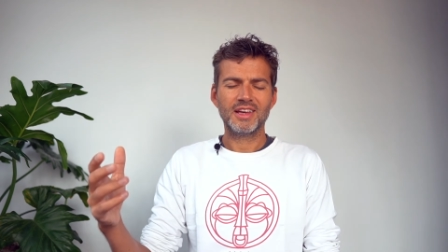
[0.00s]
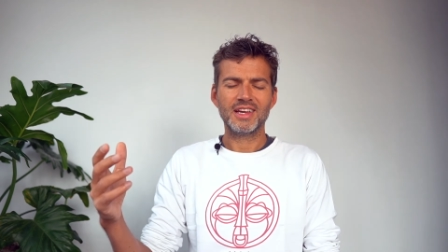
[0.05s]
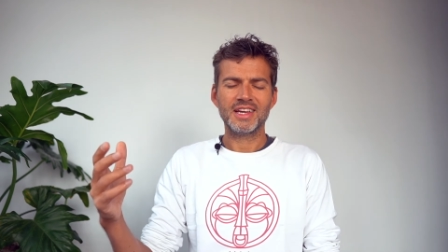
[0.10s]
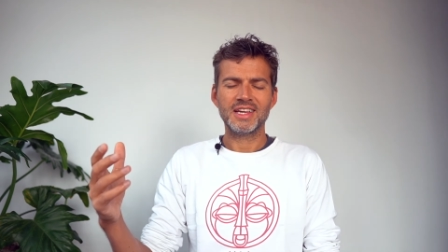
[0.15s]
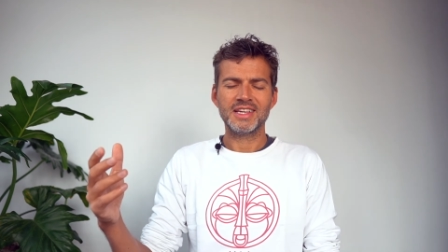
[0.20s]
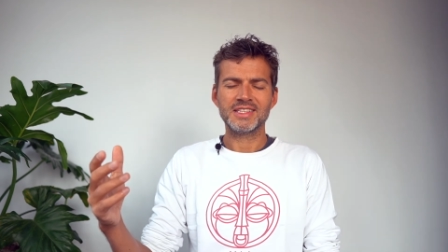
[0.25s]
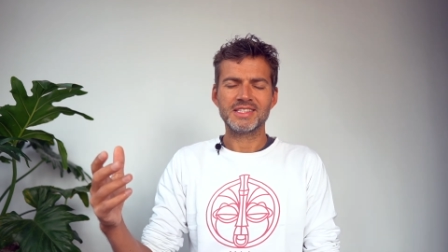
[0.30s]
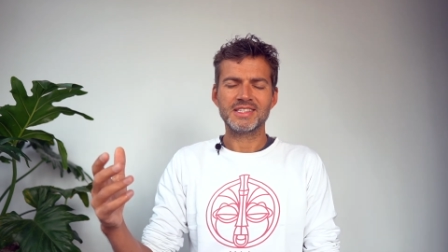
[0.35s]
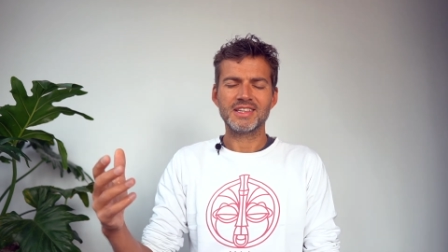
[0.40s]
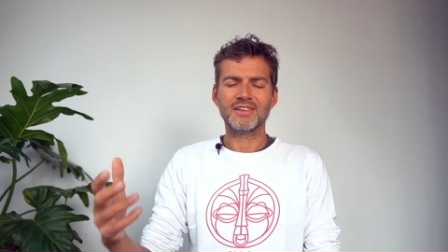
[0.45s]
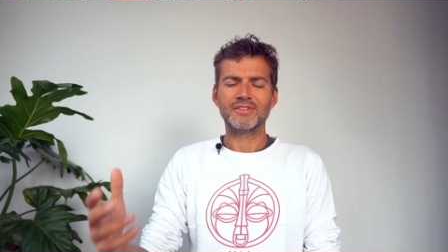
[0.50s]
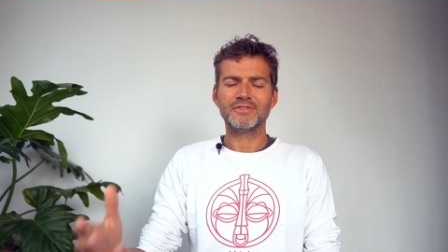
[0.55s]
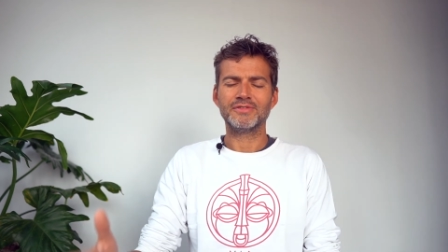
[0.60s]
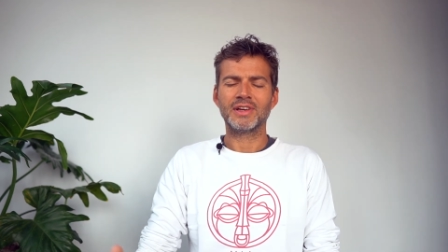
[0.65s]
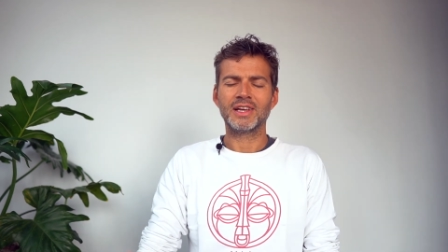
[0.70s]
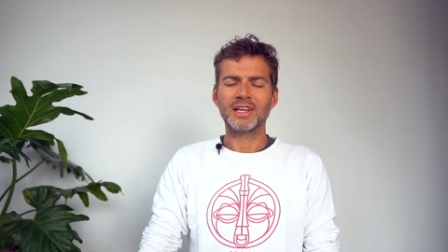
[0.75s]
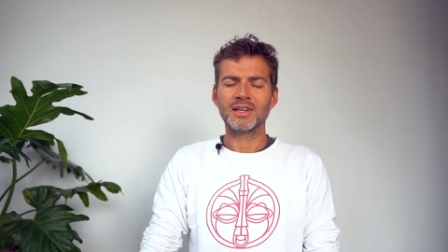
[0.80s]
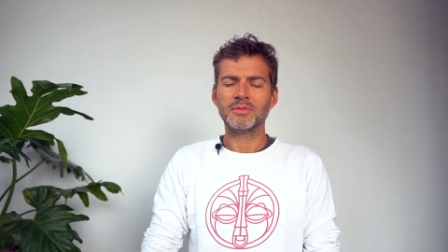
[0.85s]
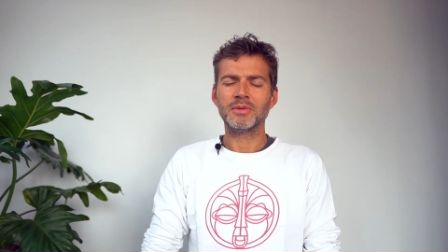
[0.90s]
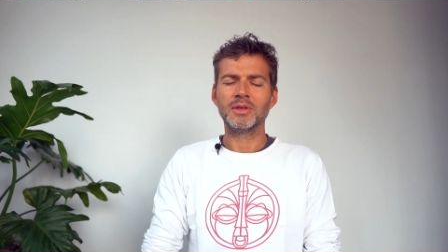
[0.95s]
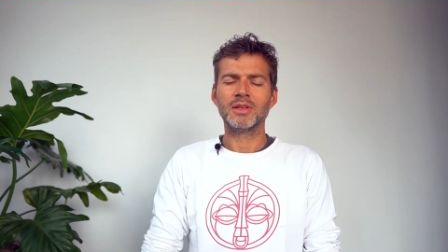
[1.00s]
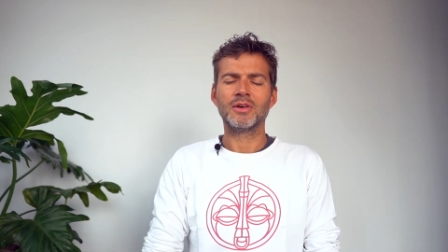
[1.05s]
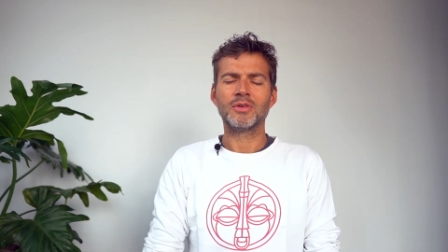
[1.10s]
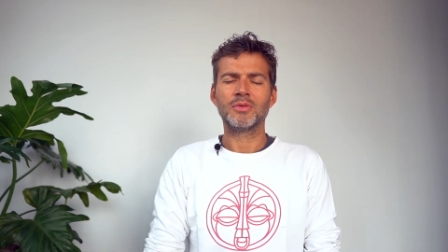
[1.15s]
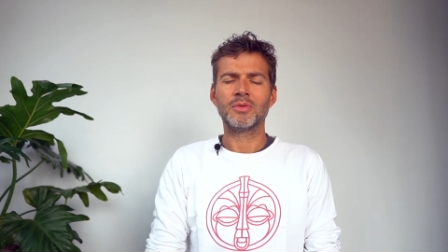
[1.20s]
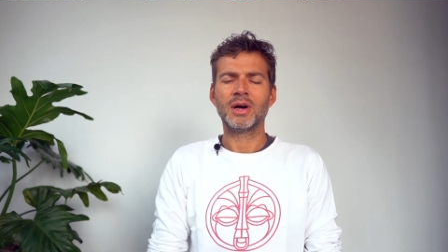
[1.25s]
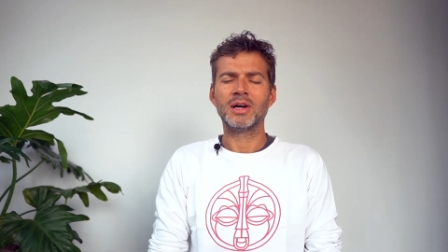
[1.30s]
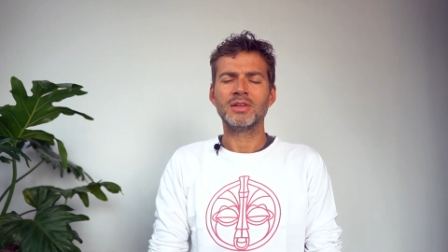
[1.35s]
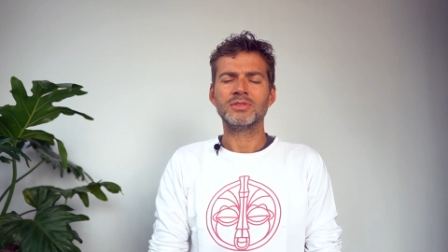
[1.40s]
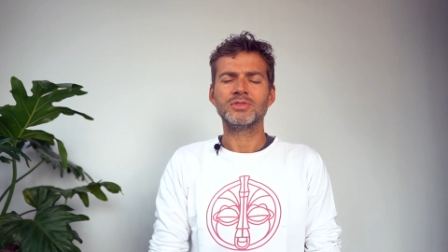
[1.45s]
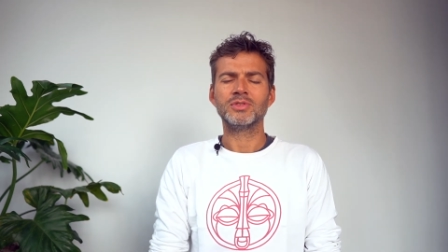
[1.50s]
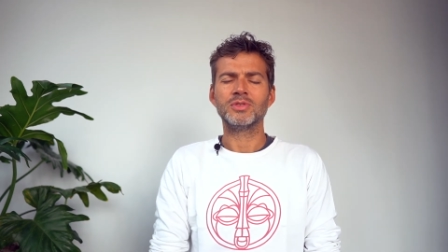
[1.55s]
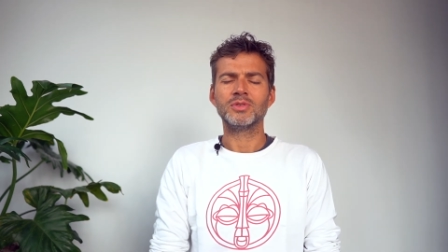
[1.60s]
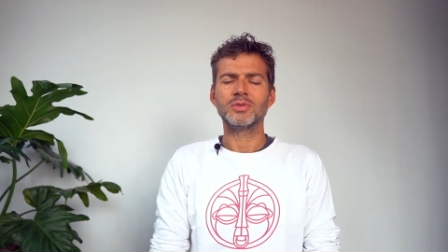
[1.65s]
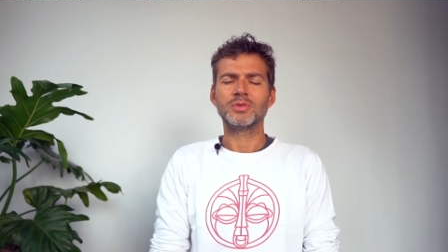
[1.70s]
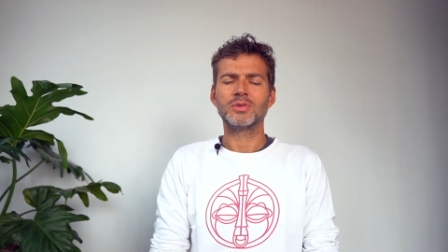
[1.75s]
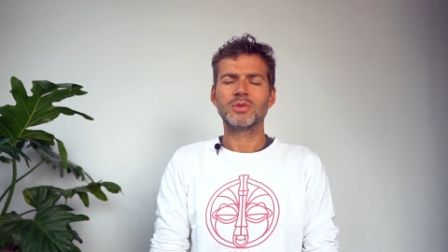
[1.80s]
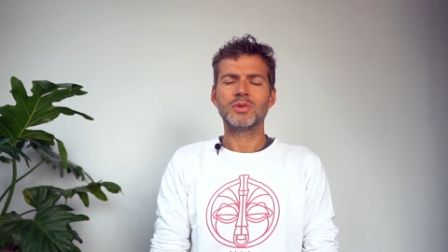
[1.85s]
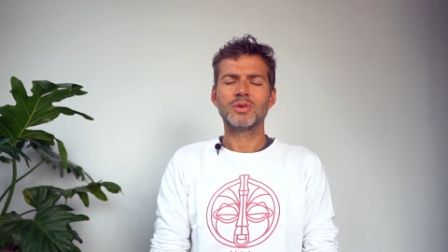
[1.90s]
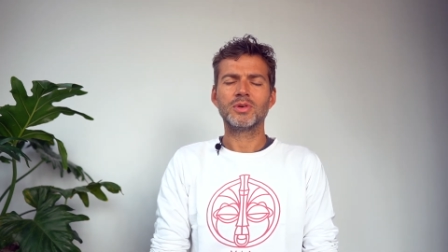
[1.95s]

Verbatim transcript: is available around you?